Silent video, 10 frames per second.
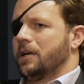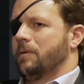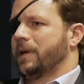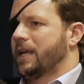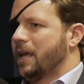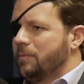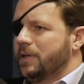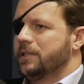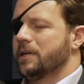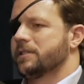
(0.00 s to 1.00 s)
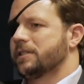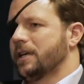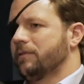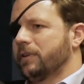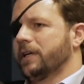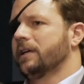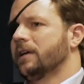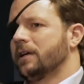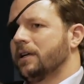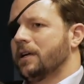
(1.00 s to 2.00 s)
It can be done safely.
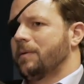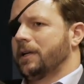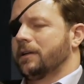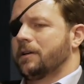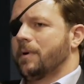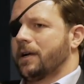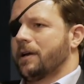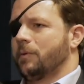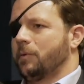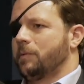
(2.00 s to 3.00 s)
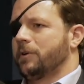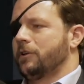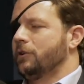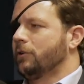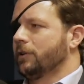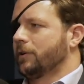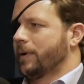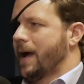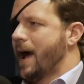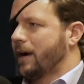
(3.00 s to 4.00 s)
I mean, come on, guys. We put a nuclear
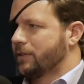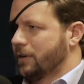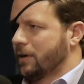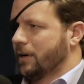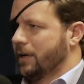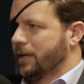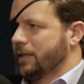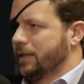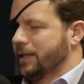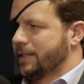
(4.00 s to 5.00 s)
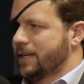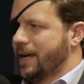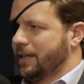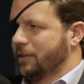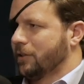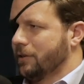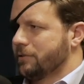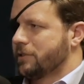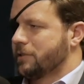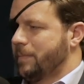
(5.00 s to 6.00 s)
reactor in a tight
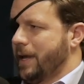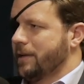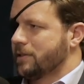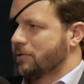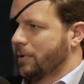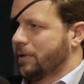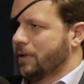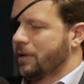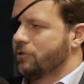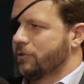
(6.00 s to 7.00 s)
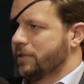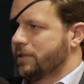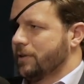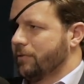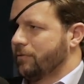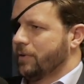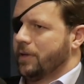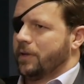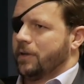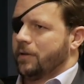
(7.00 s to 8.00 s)
enclosed space with hundreds of
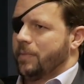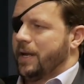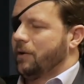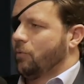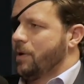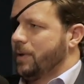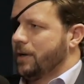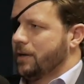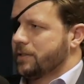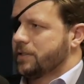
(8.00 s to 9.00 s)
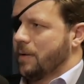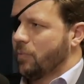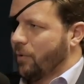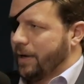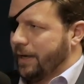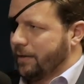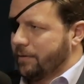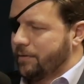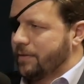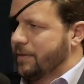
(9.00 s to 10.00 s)
men and women on a submarine
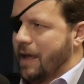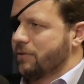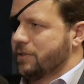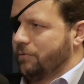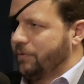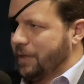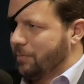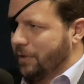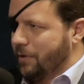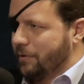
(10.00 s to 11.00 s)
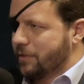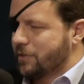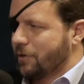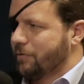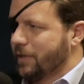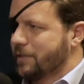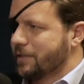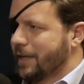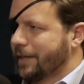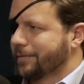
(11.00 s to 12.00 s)
1,000 feet below the
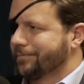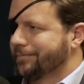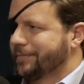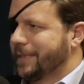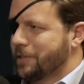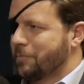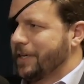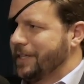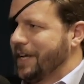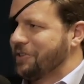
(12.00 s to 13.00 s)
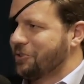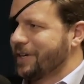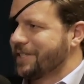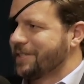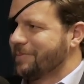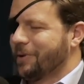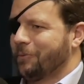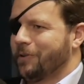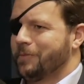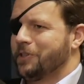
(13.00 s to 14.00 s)
surface. Like, that's pretty dangerous, but
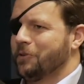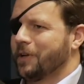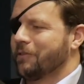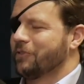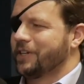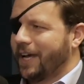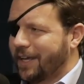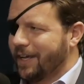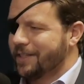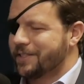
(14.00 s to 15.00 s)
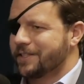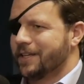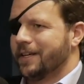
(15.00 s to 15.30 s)
we've been doing it for decades.